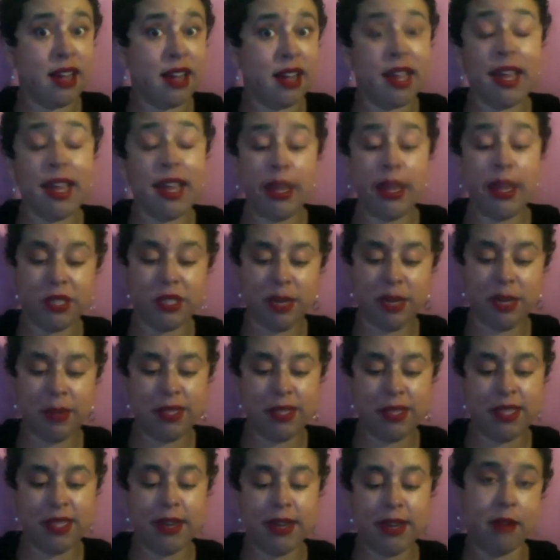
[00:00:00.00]
he was going to be
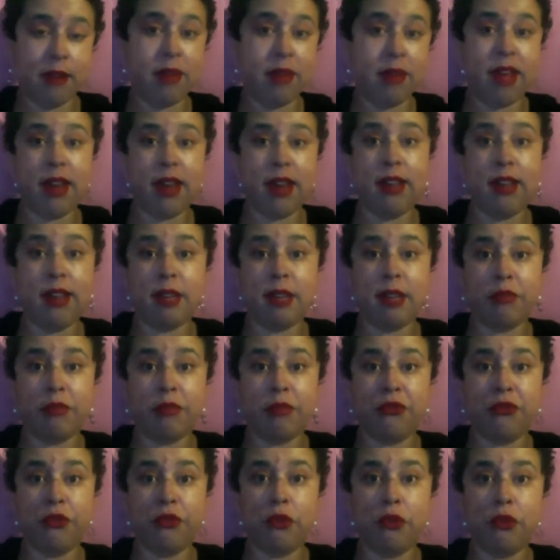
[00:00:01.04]
setting a bad example
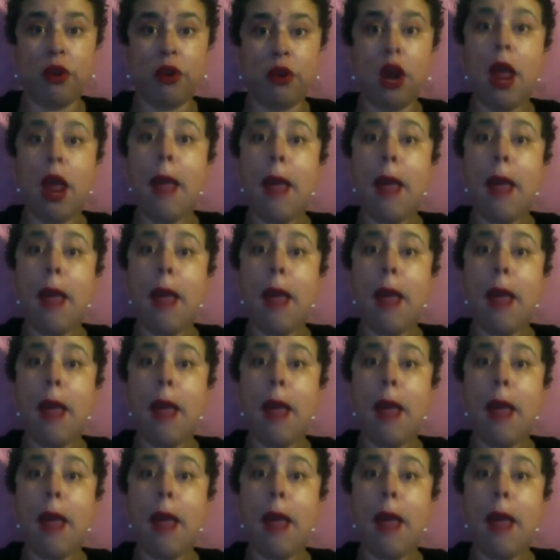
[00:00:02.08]
for